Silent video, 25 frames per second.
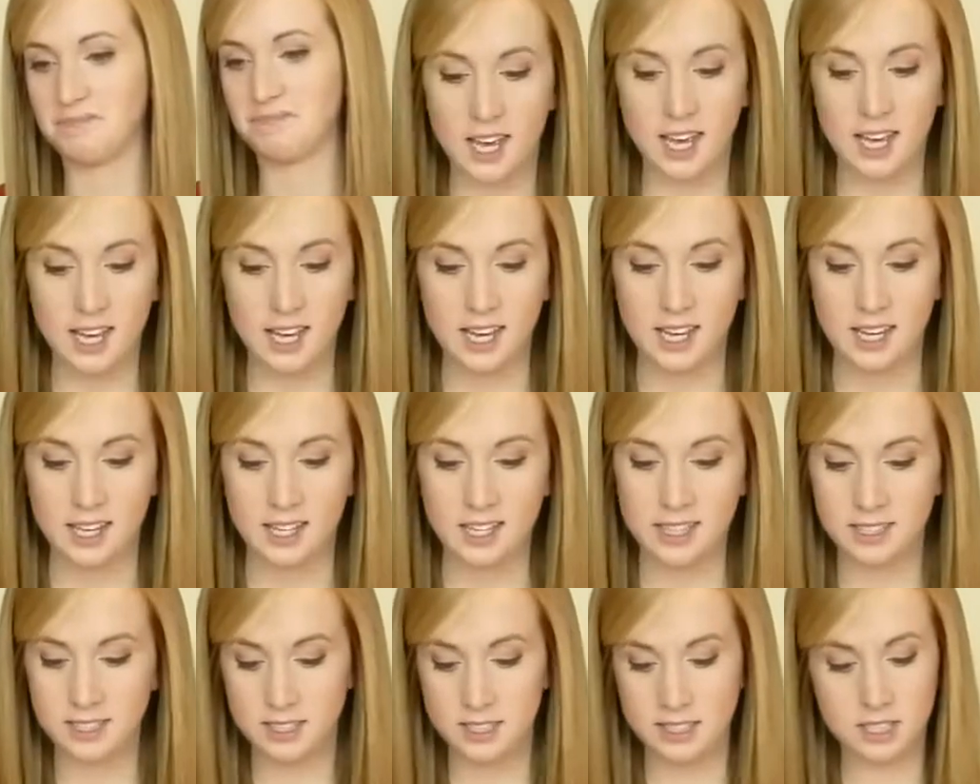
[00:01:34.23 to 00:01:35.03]

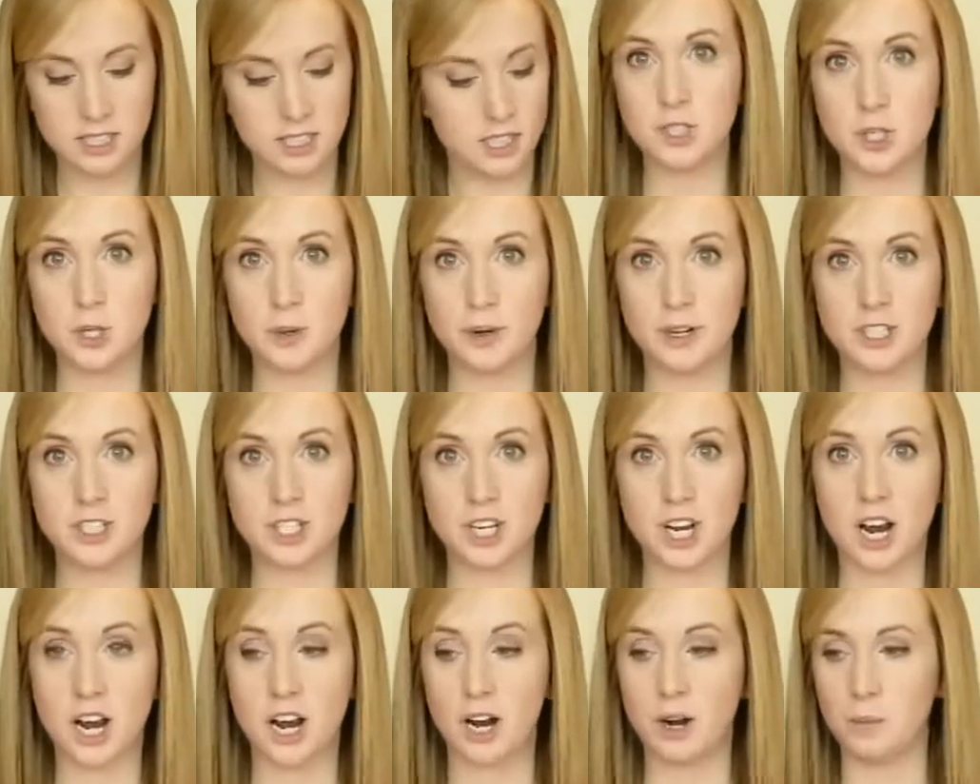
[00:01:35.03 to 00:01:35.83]
And to our
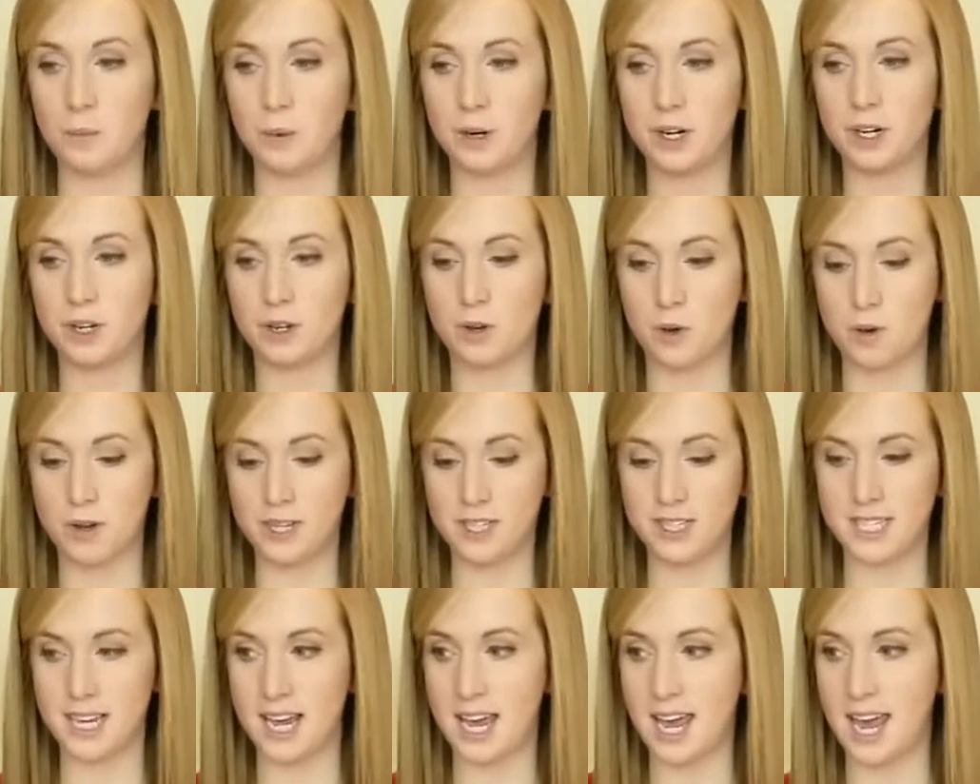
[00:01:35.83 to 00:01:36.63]
jar, we're
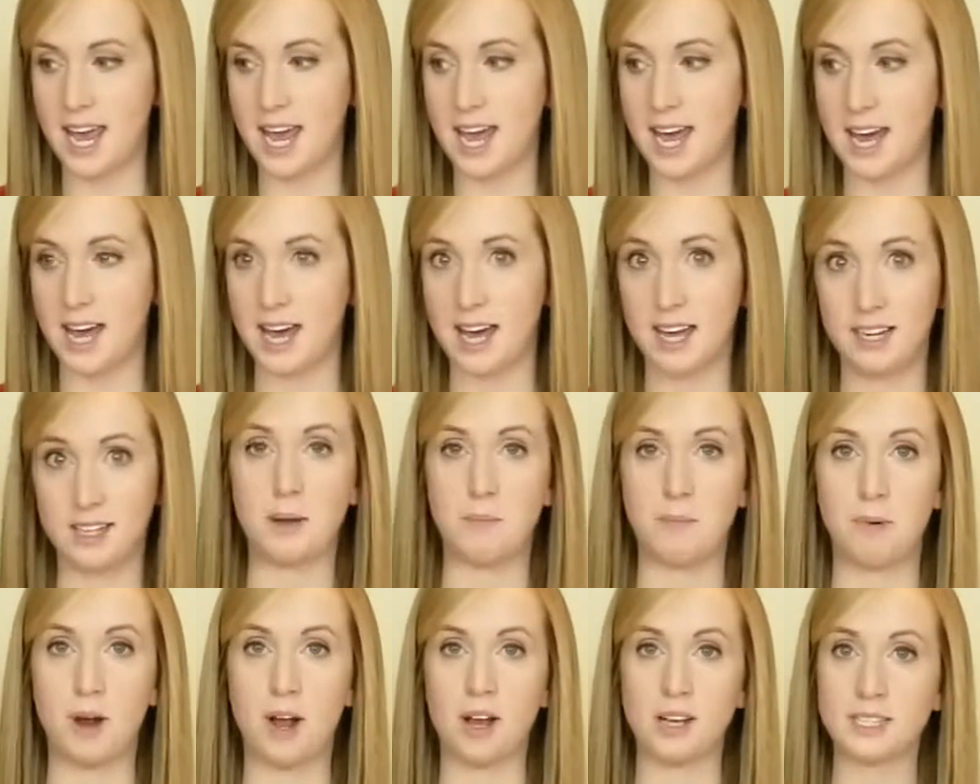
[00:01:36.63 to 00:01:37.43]
going to add
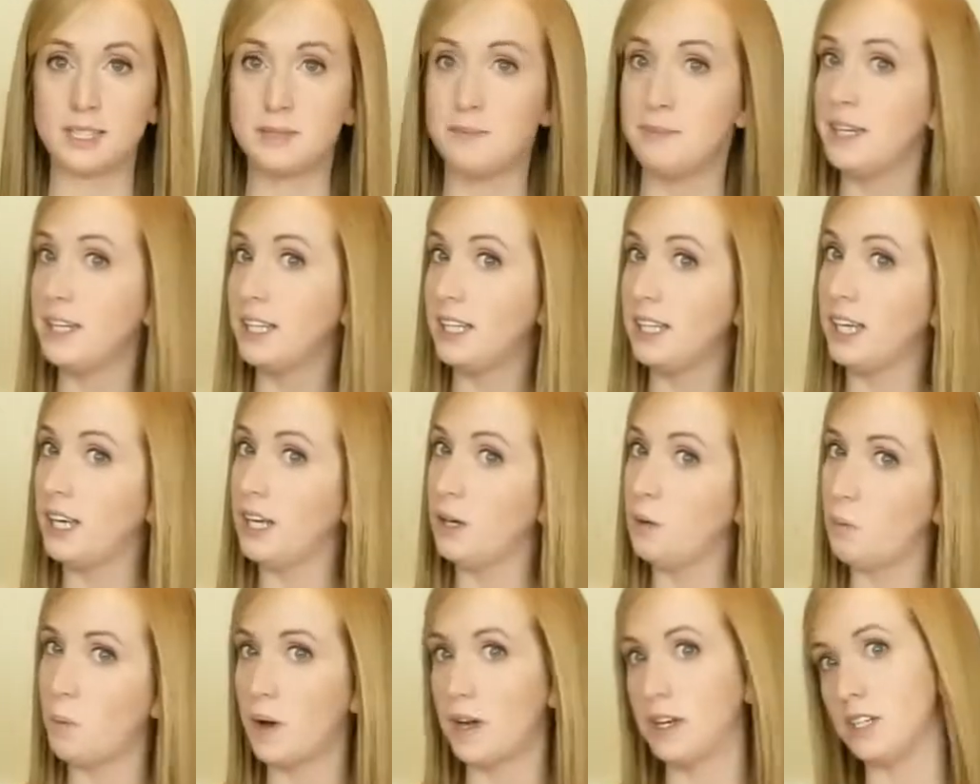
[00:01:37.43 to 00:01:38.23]

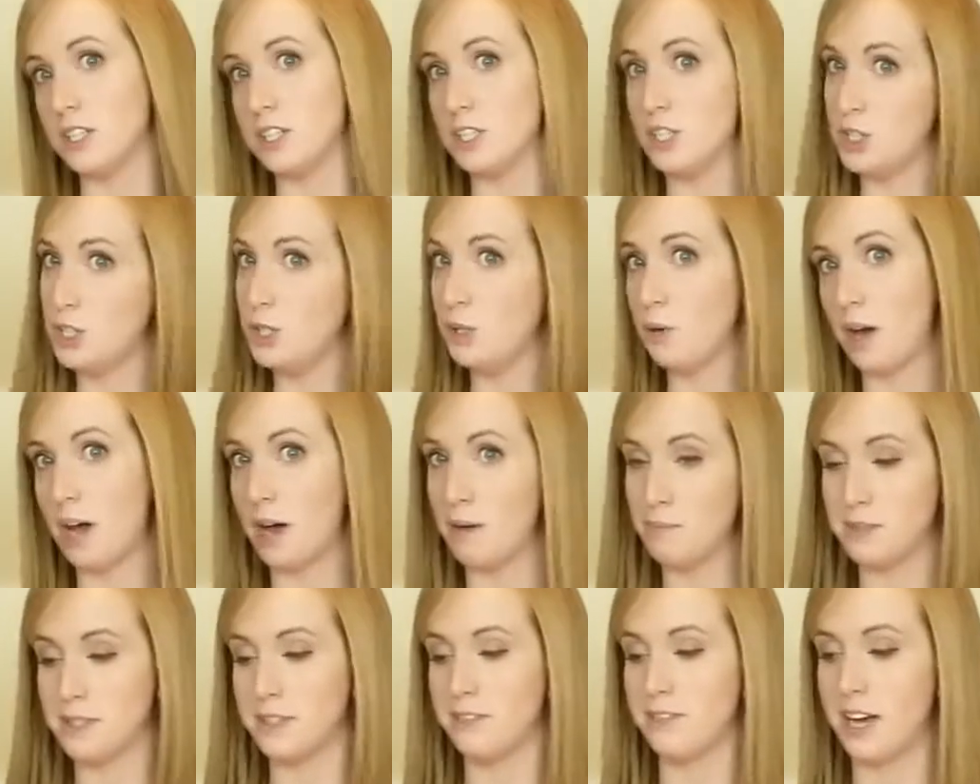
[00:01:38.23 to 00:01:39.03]
approximately 1 to 2
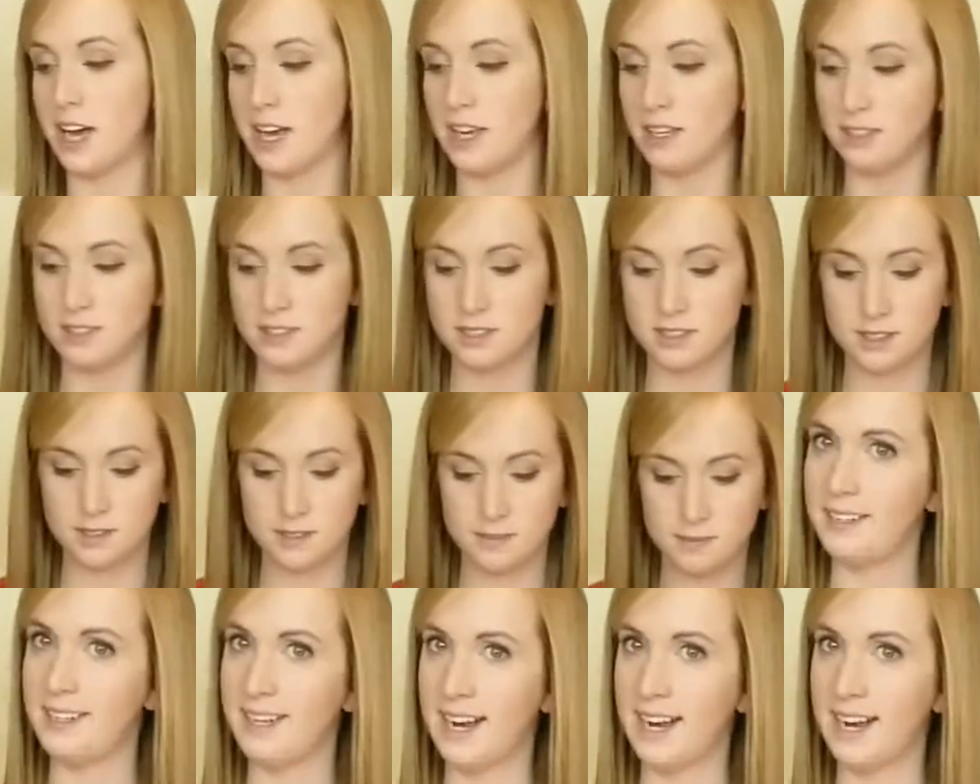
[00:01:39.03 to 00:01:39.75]
cups of ice.